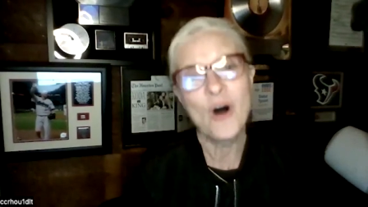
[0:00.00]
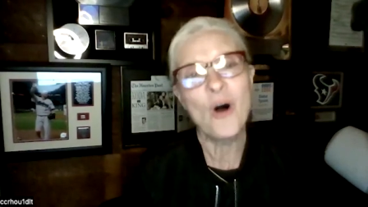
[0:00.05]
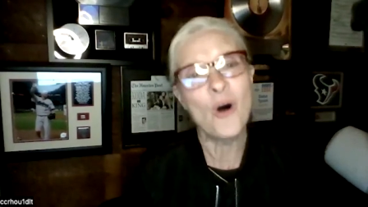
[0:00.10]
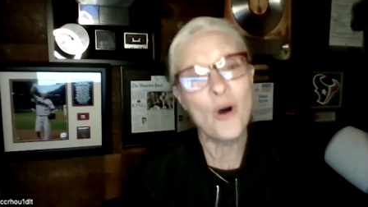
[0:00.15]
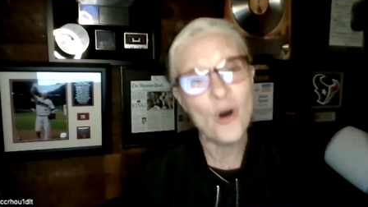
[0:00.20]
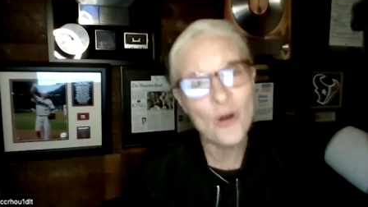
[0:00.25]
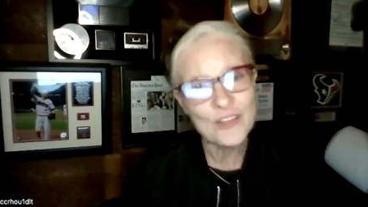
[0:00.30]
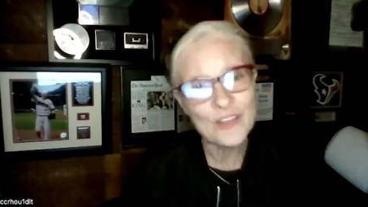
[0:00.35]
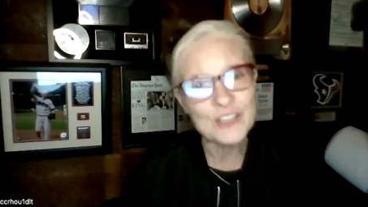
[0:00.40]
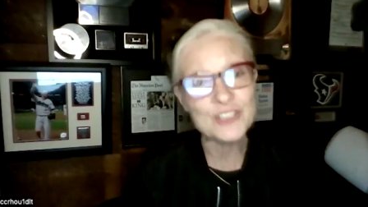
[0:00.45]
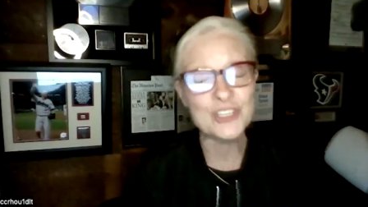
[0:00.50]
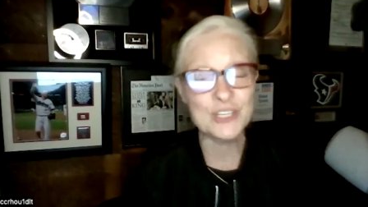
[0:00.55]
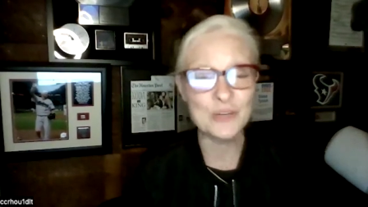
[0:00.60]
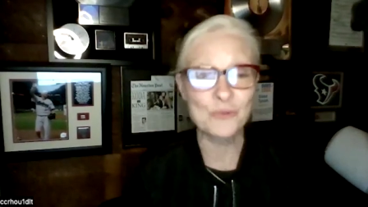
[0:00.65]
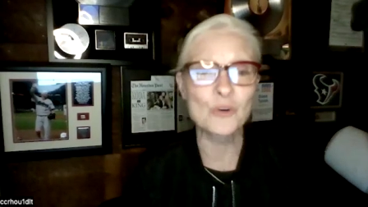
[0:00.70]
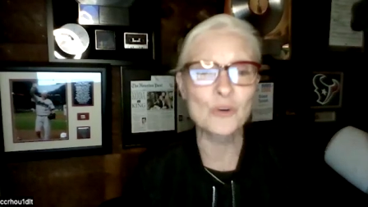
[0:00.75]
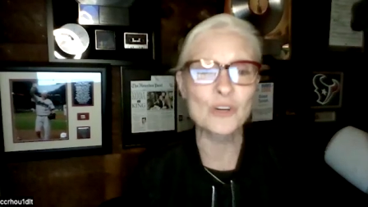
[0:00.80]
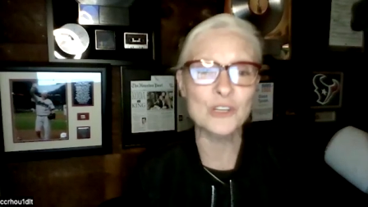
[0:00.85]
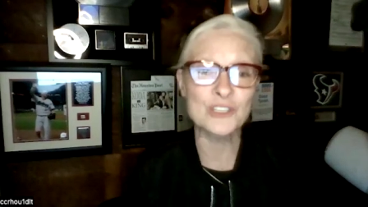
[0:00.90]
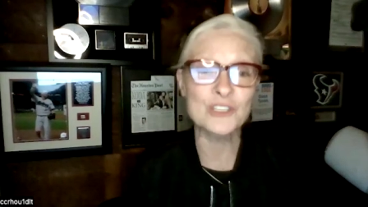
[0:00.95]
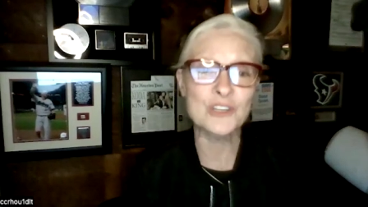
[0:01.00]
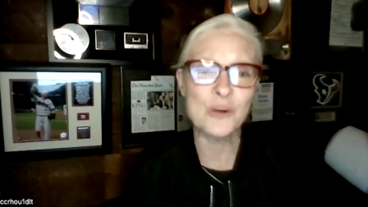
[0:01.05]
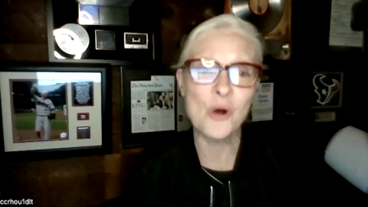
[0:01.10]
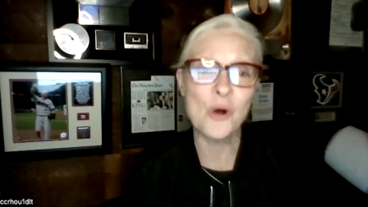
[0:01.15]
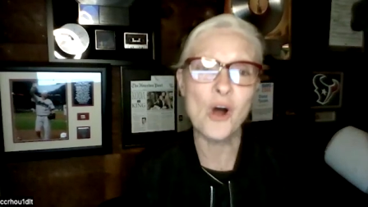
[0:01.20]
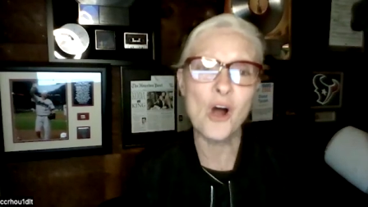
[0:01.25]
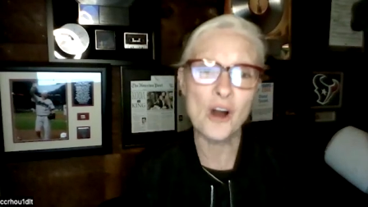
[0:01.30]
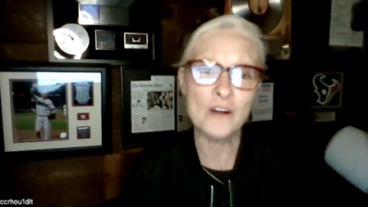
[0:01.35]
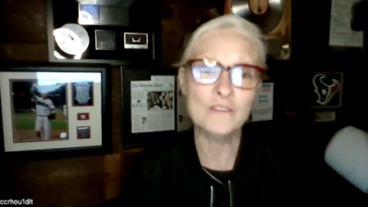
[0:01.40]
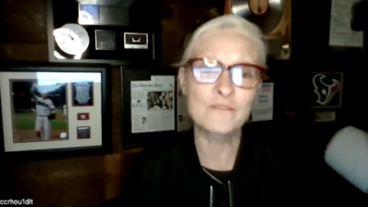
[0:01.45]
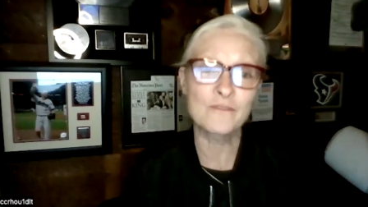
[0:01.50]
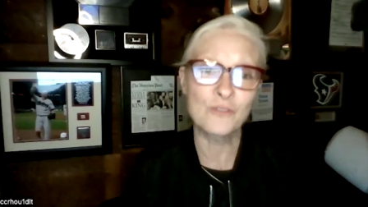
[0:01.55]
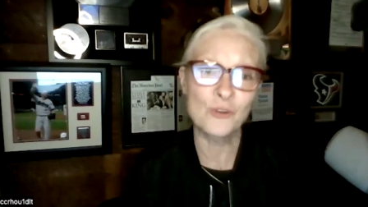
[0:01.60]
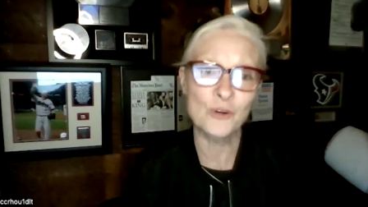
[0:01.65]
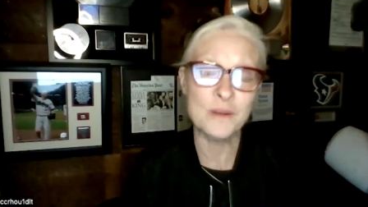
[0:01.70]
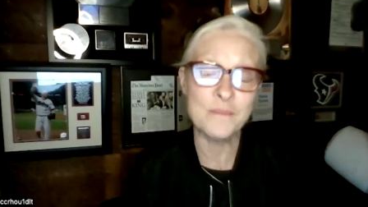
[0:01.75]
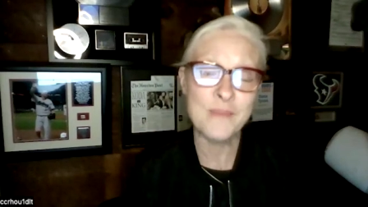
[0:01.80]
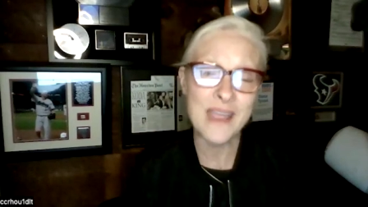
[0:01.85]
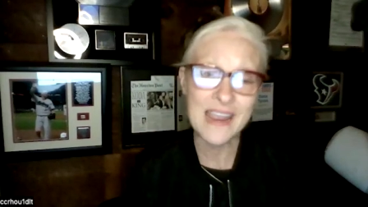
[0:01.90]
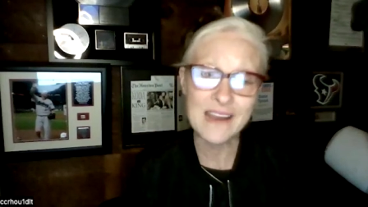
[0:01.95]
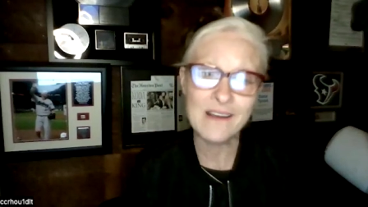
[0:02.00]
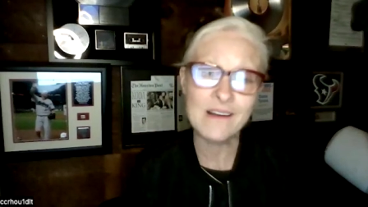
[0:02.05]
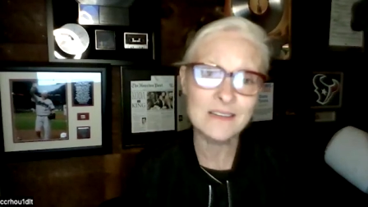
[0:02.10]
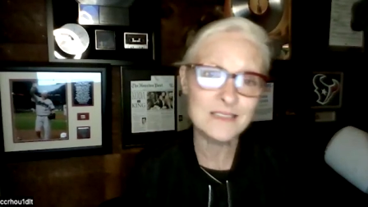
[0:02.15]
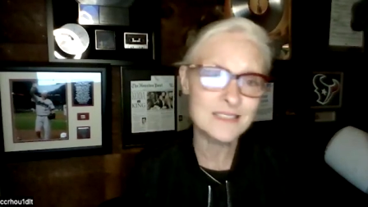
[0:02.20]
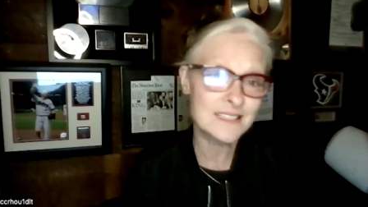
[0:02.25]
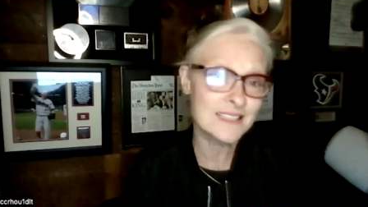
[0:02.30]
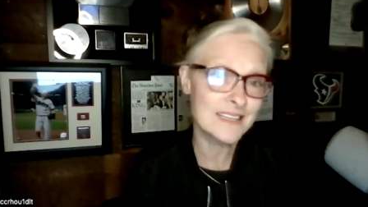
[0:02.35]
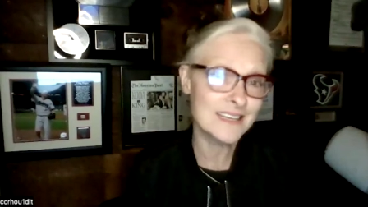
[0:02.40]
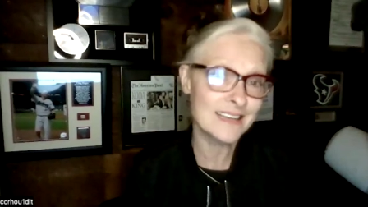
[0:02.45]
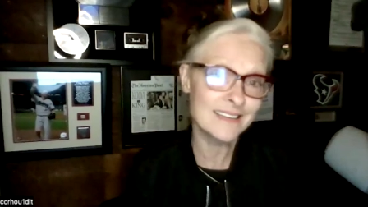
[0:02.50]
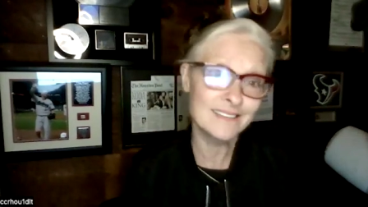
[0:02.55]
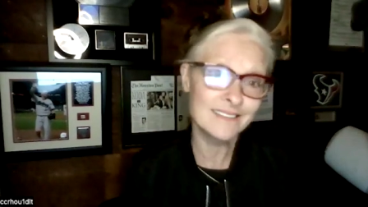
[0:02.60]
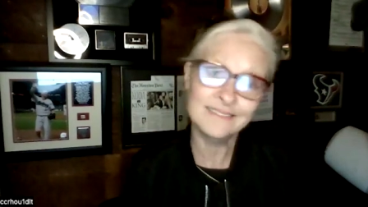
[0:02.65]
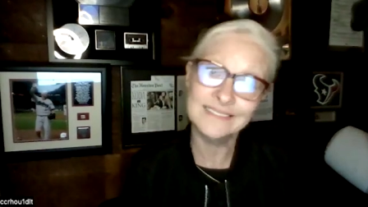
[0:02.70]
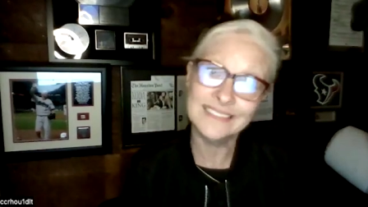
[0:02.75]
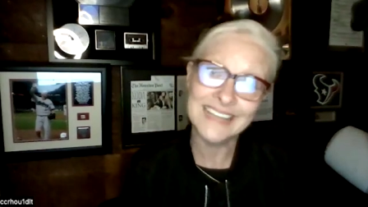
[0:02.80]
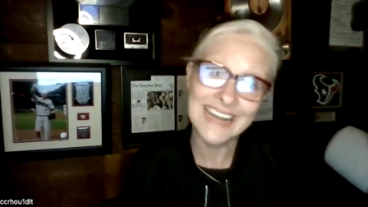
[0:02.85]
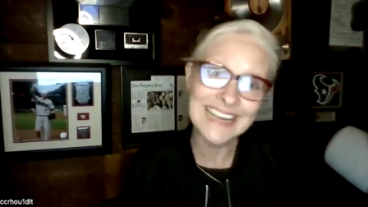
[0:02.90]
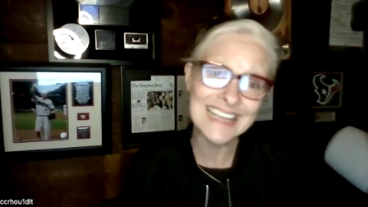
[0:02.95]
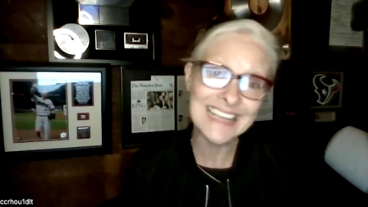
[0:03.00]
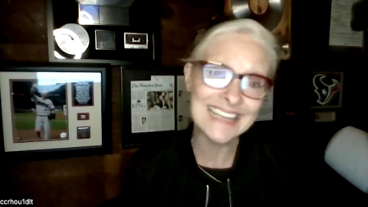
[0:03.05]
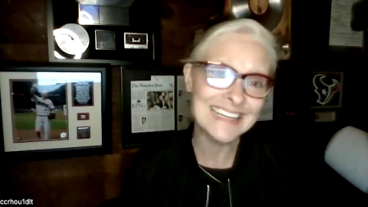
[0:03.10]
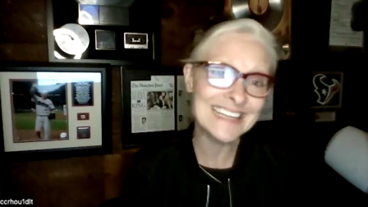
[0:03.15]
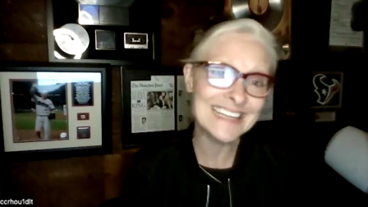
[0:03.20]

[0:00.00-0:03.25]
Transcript: all that she worked so hard for to make our city like it